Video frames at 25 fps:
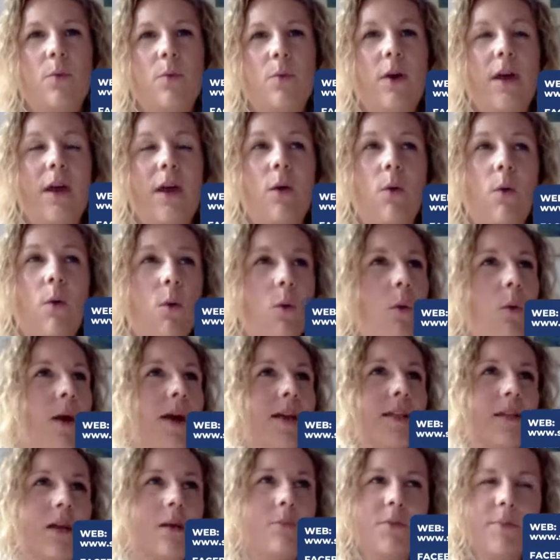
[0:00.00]
it
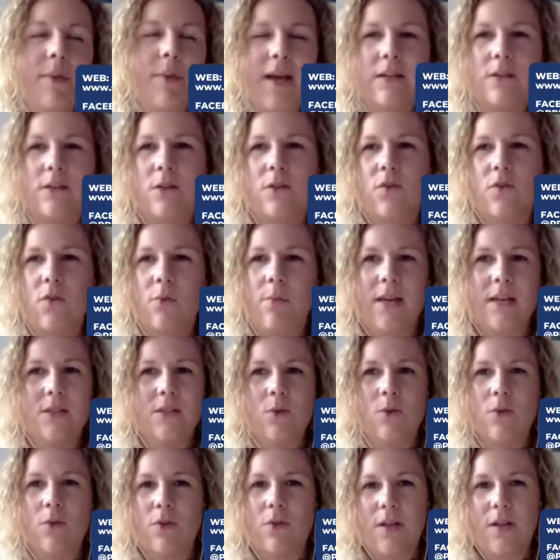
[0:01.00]
always comes back to for me is
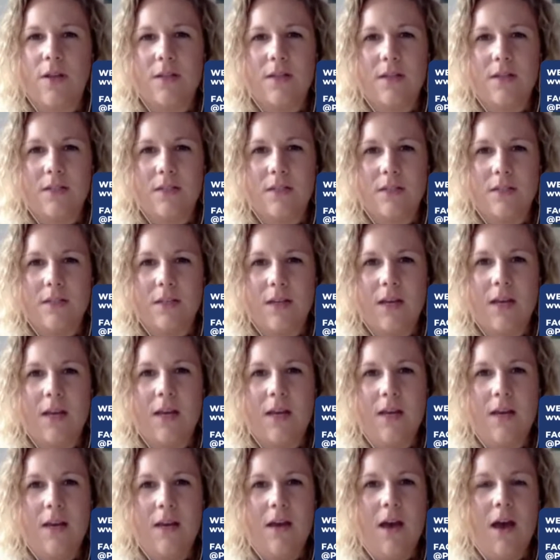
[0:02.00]
authenticity.